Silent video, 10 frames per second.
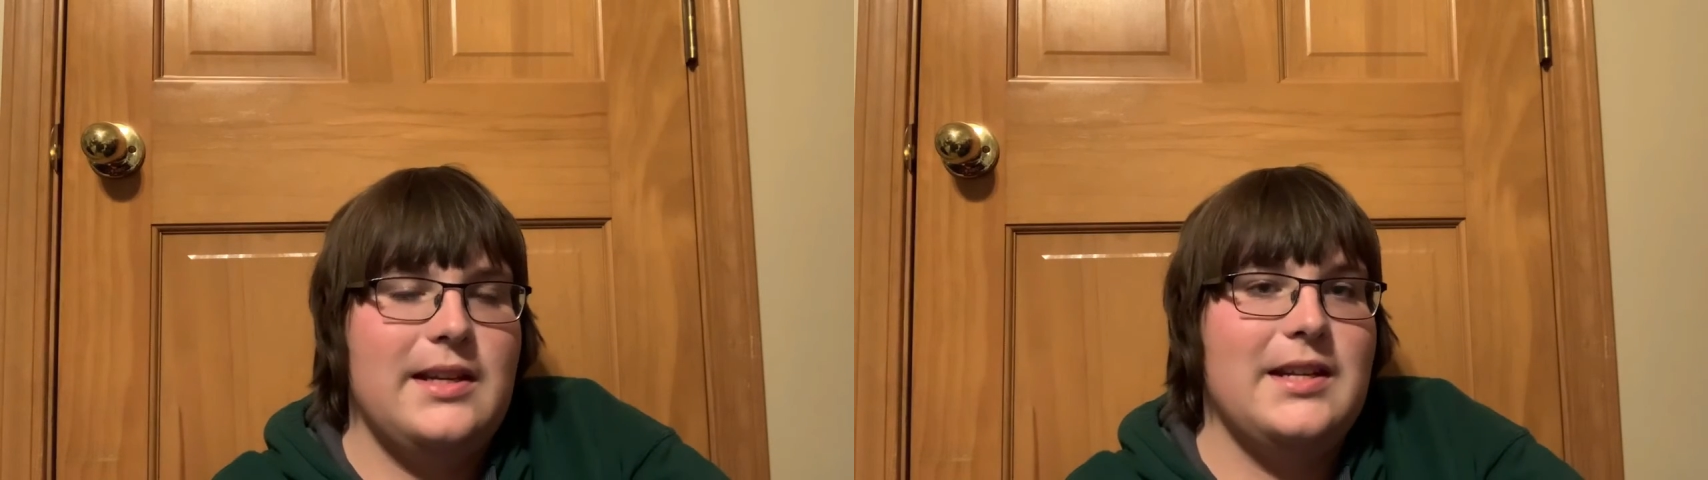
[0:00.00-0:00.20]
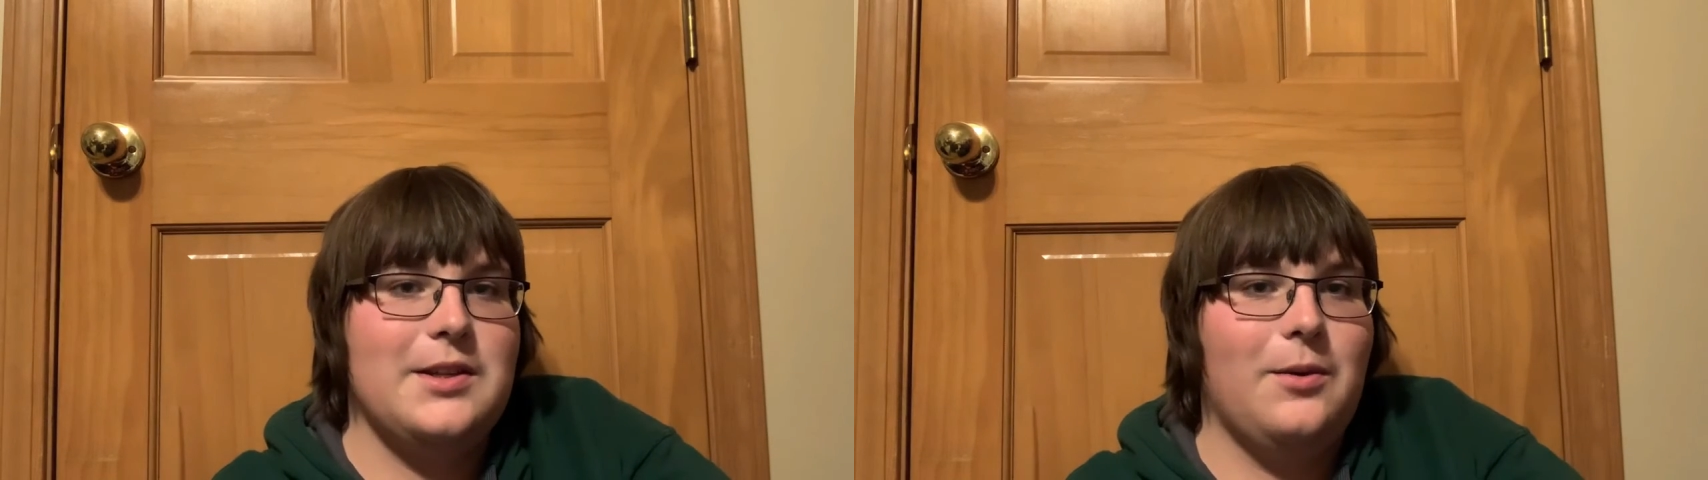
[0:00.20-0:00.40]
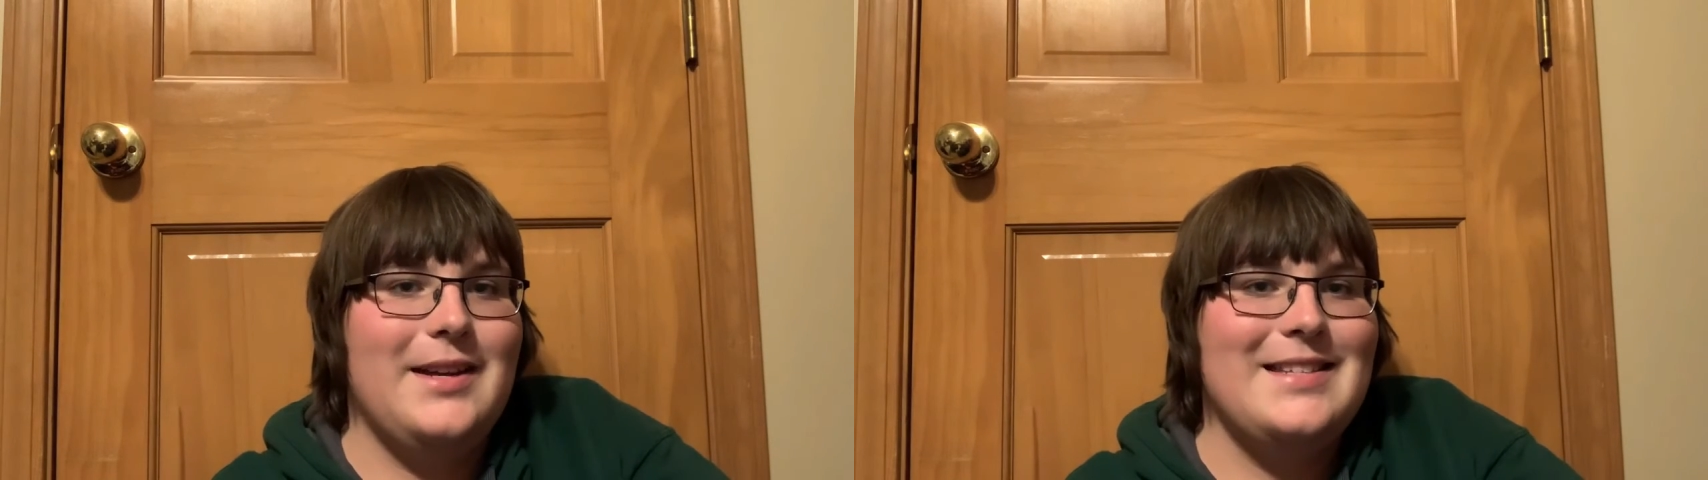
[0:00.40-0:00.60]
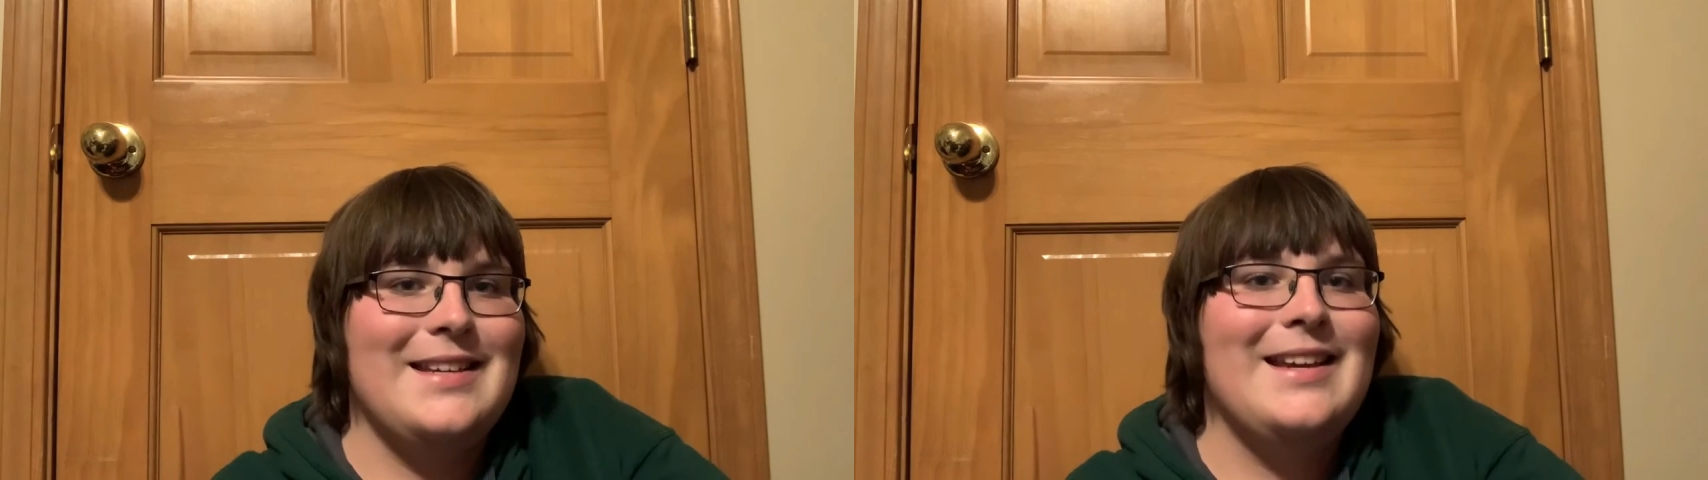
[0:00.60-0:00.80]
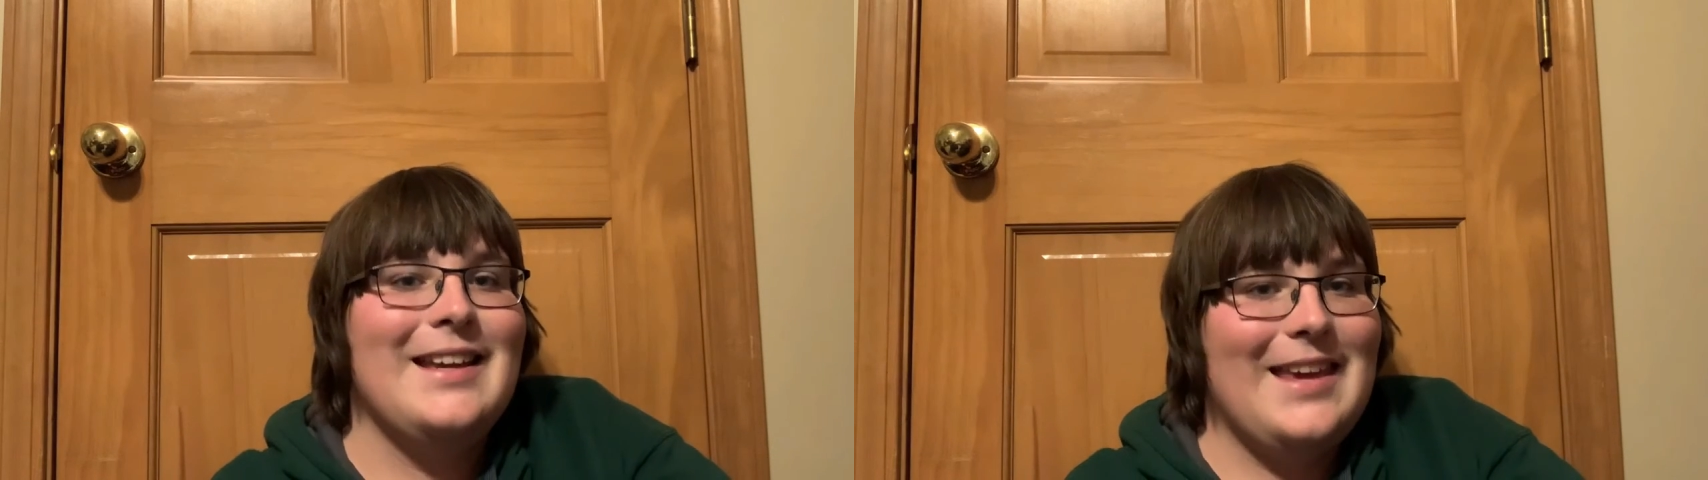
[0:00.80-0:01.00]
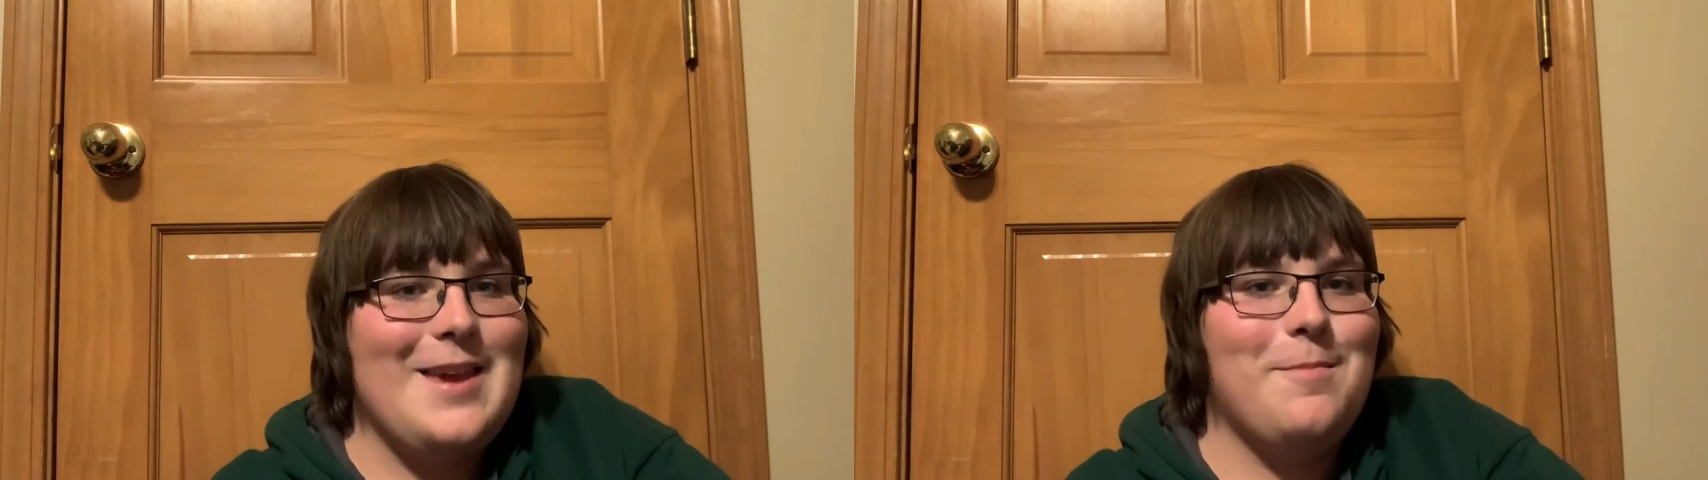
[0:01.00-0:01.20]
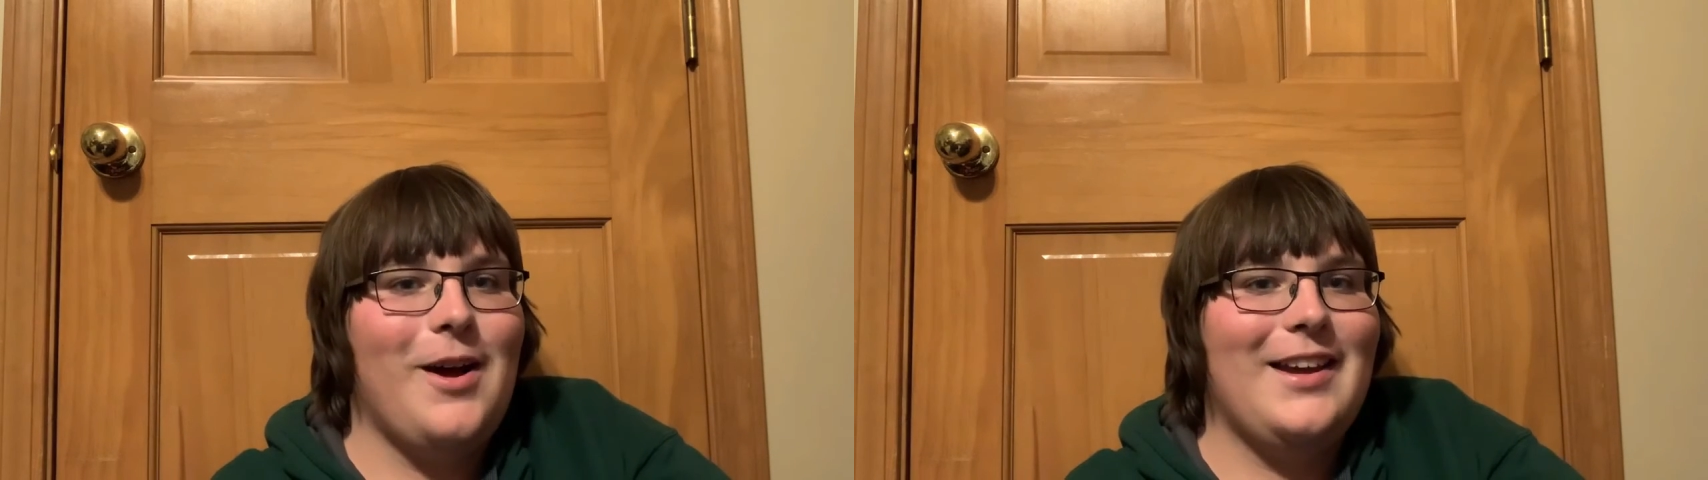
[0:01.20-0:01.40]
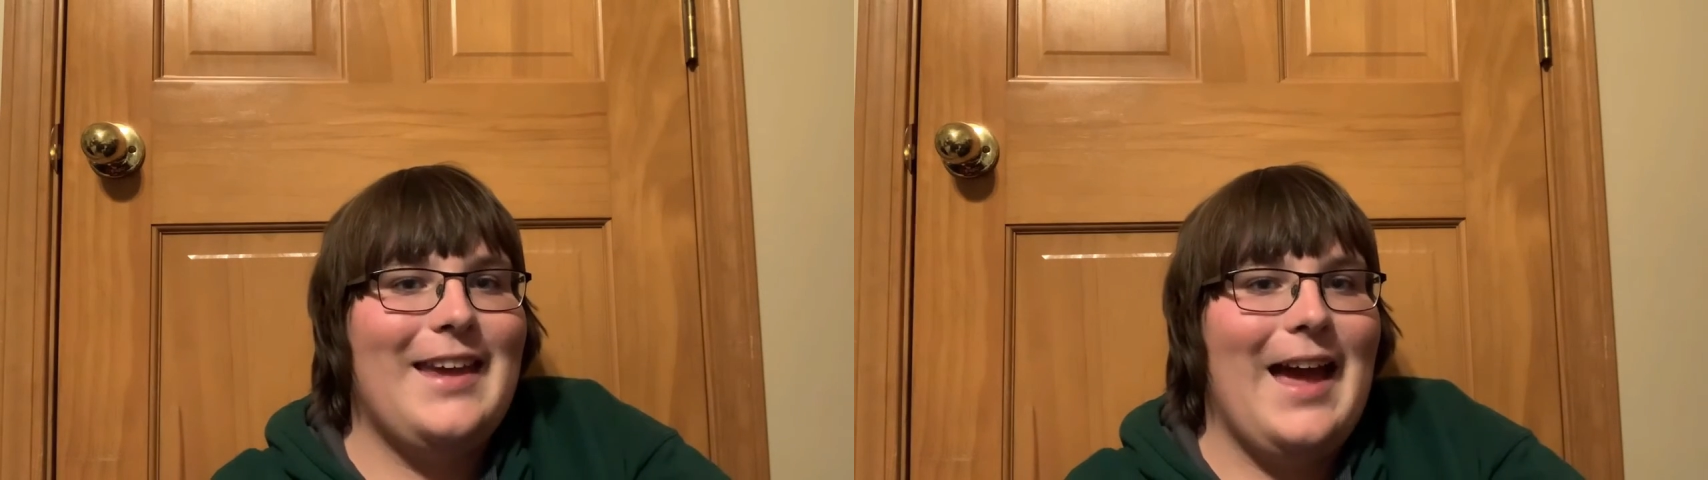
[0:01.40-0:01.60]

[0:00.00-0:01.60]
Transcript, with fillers: and as always, keep on